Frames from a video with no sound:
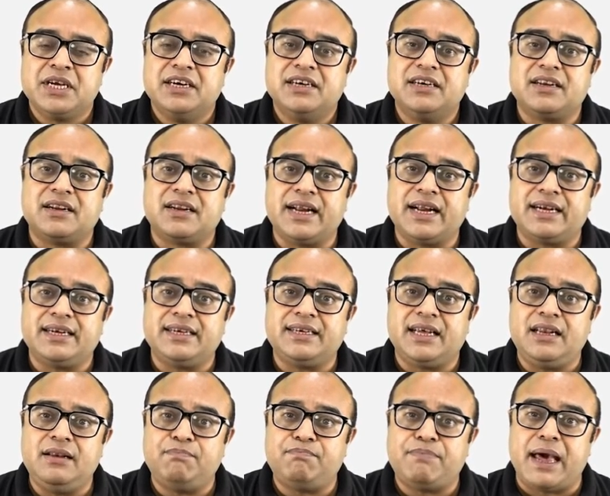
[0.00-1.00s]

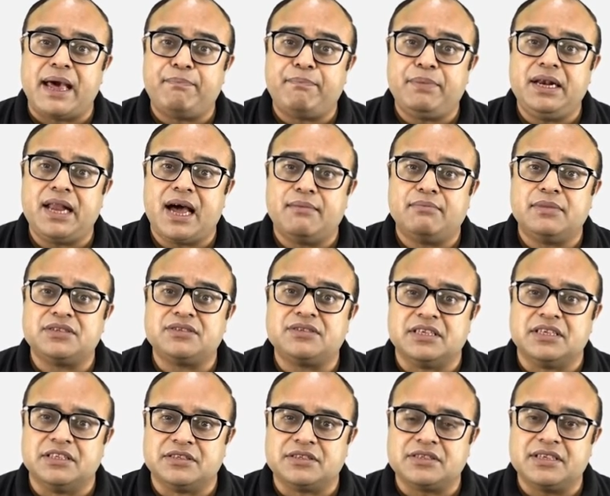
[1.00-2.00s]
rectal papilla
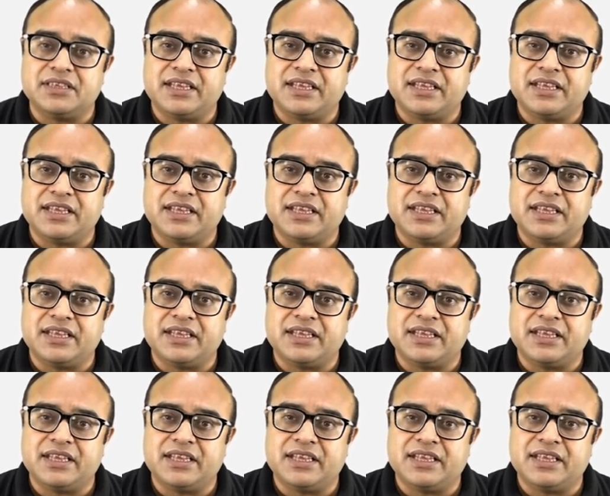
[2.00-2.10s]
muscles.